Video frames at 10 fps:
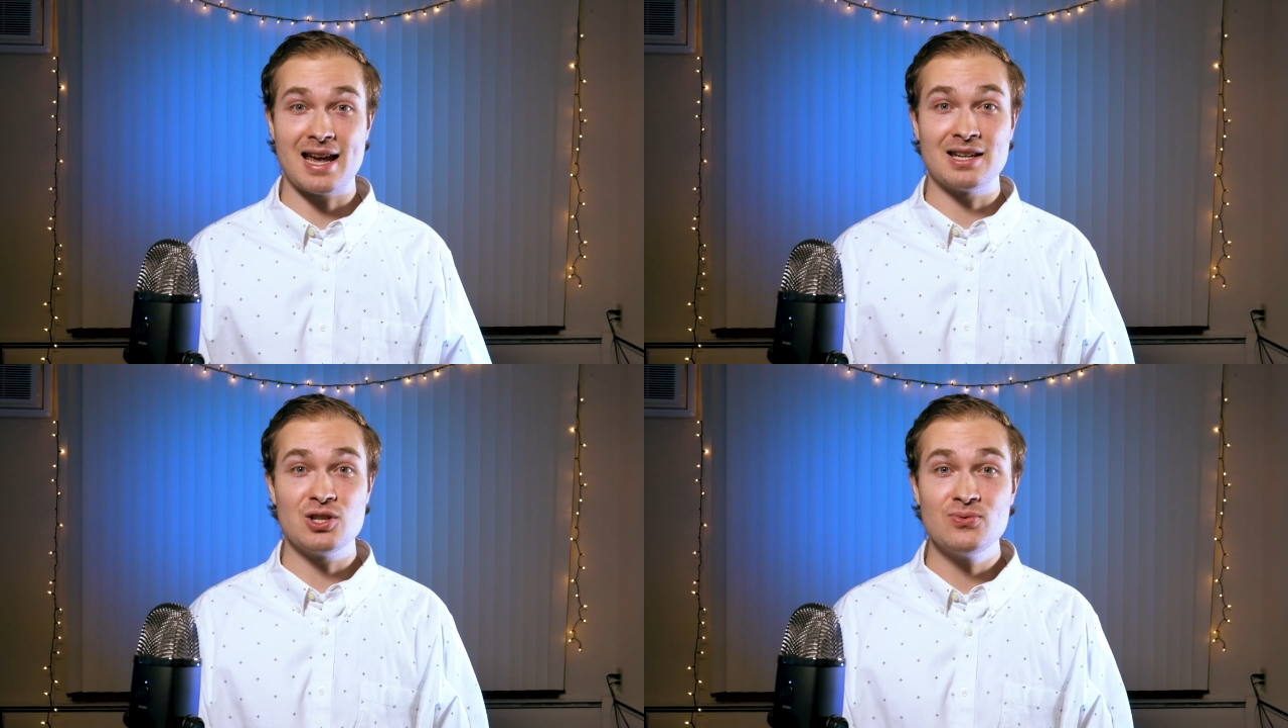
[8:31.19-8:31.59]

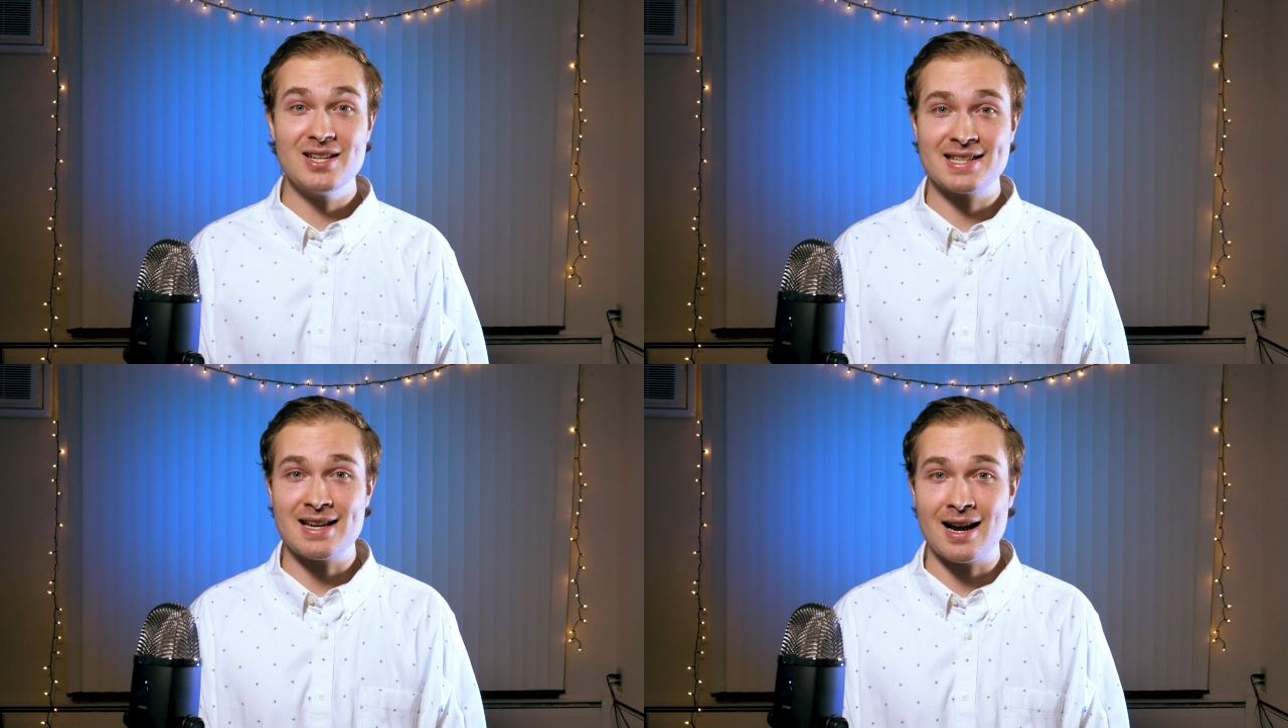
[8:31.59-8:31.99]
and you've
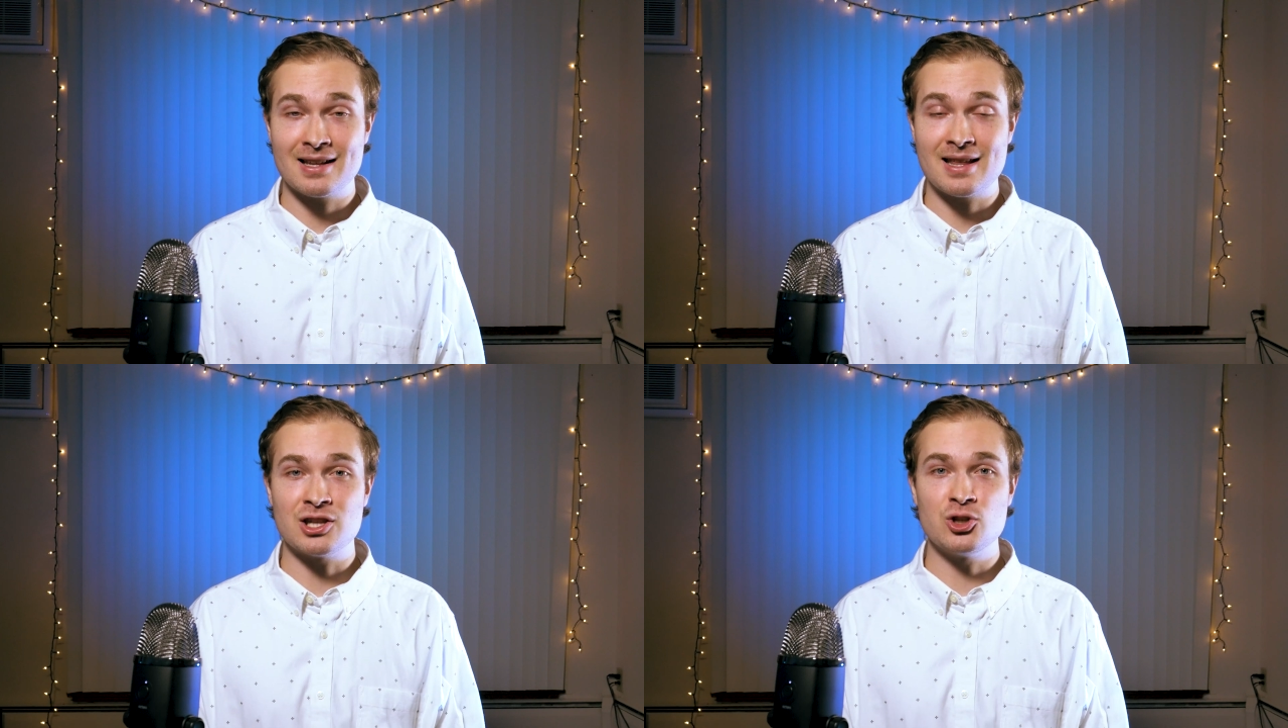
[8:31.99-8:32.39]

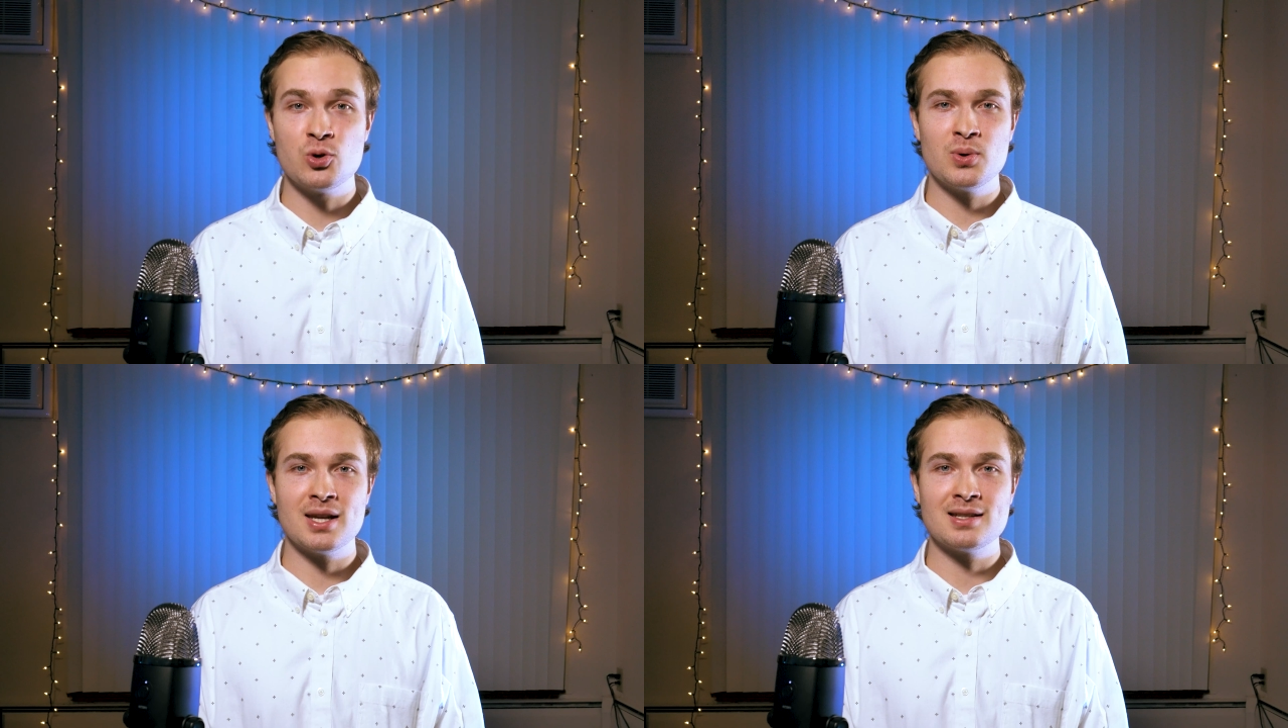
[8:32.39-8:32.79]
decided that
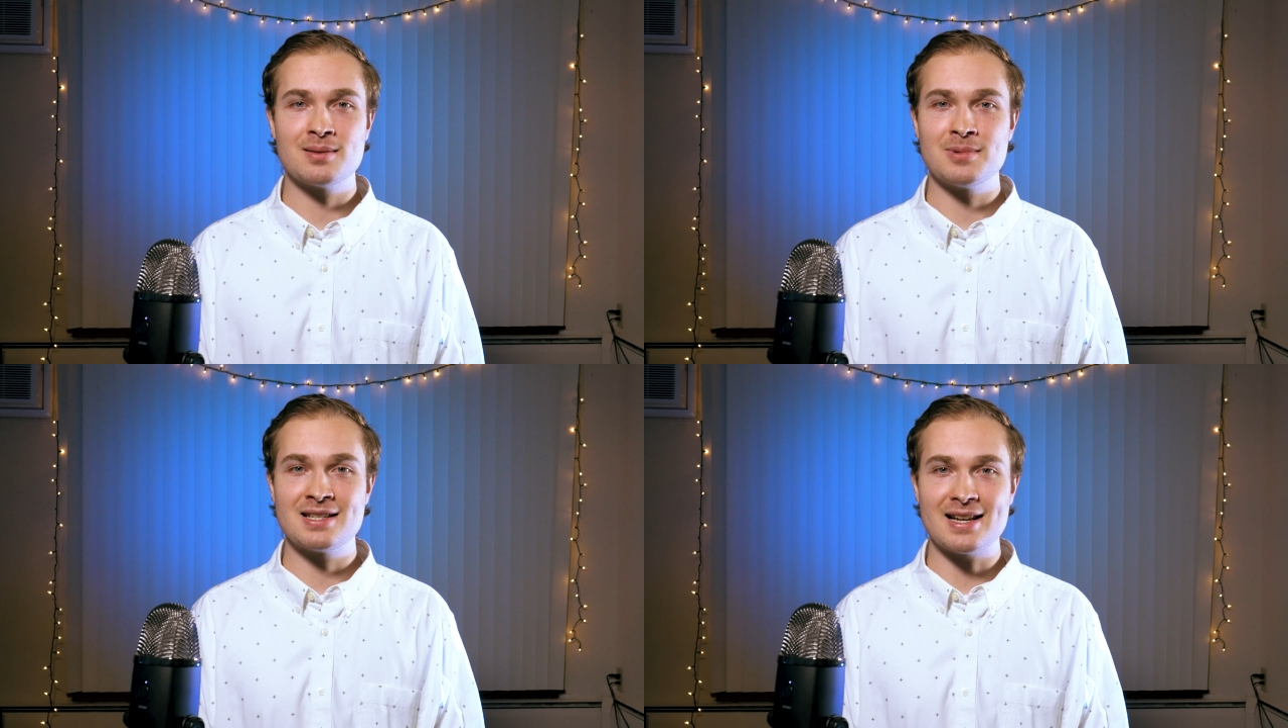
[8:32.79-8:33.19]
you need
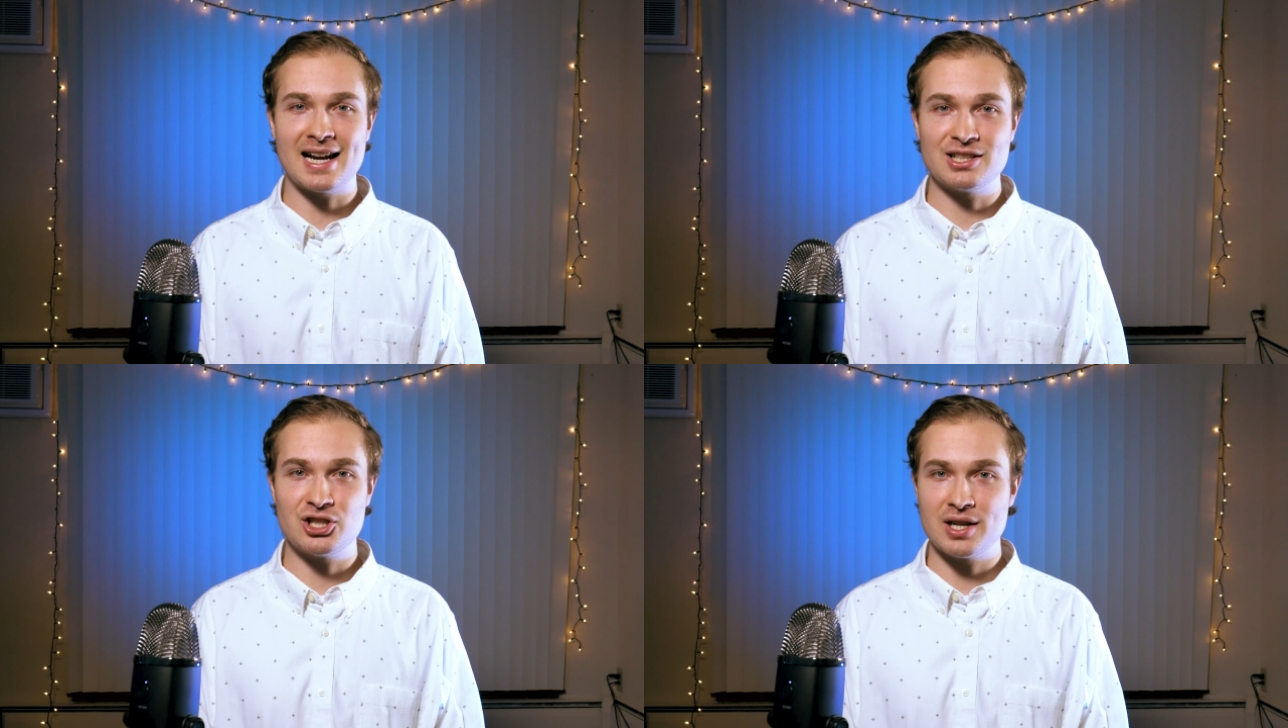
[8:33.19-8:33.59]
some
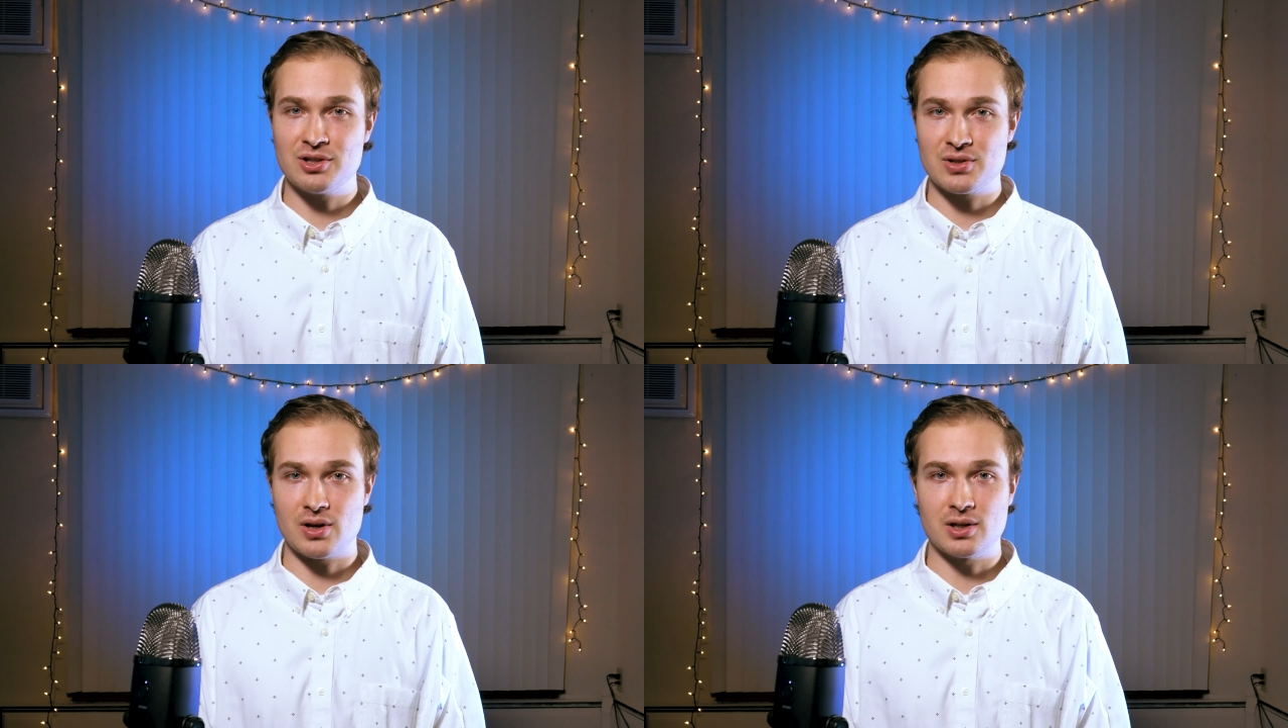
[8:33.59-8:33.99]
design
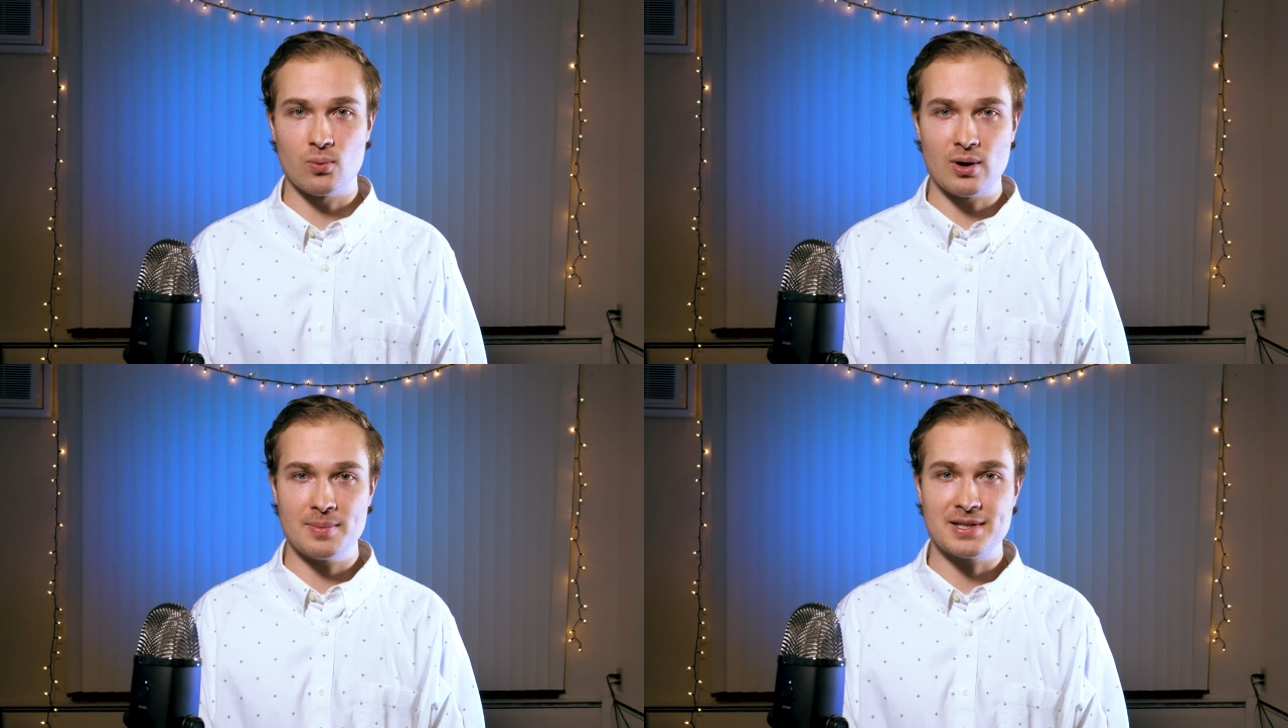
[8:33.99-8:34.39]
changes on your
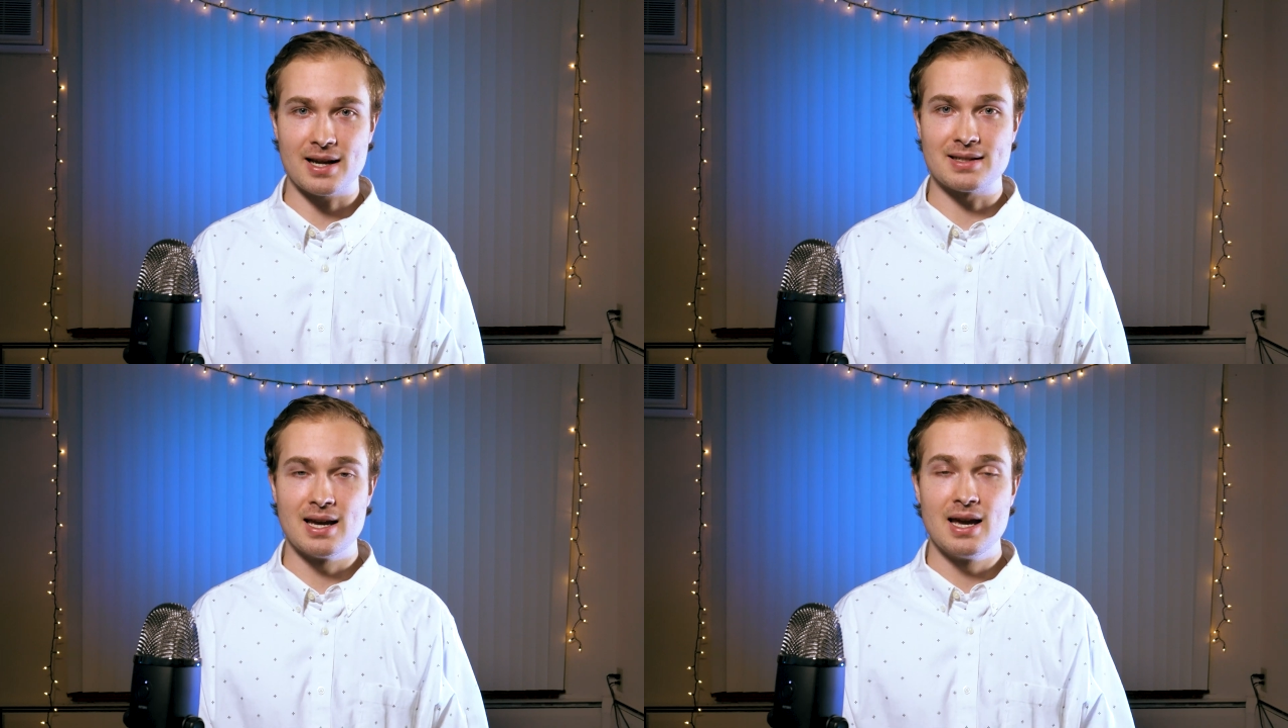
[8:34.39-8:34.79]

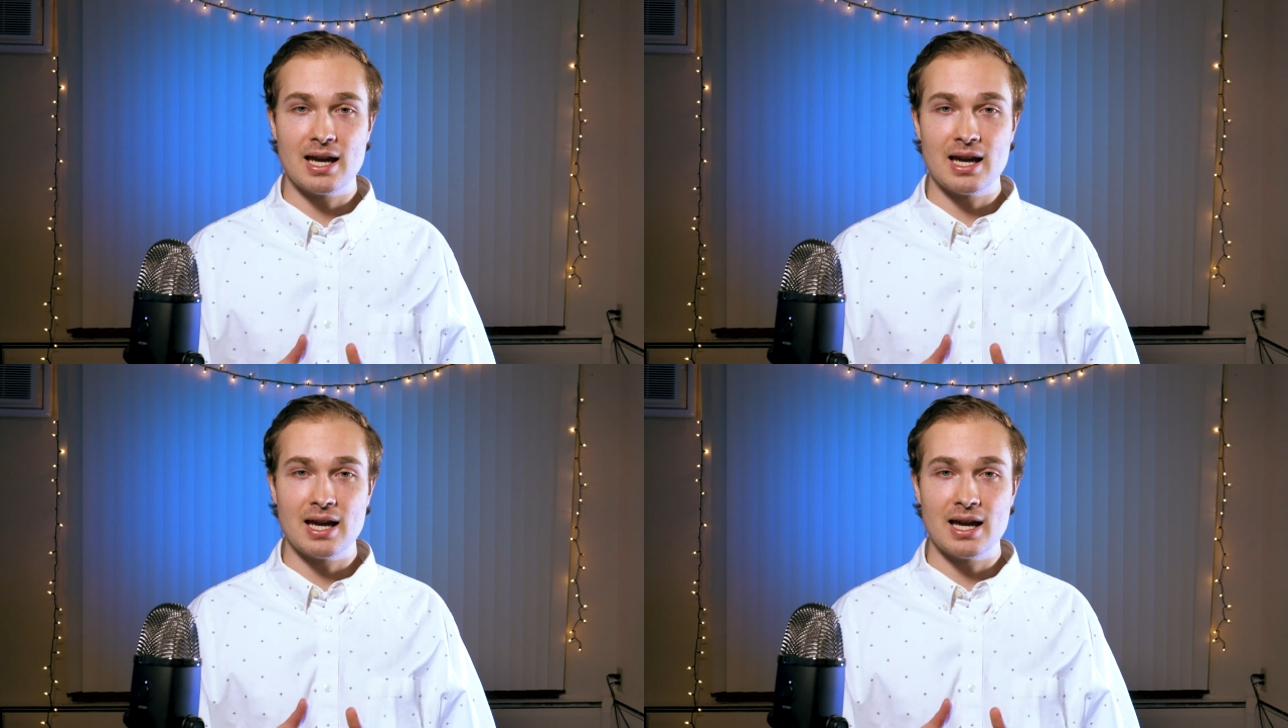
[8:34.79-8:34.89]
website,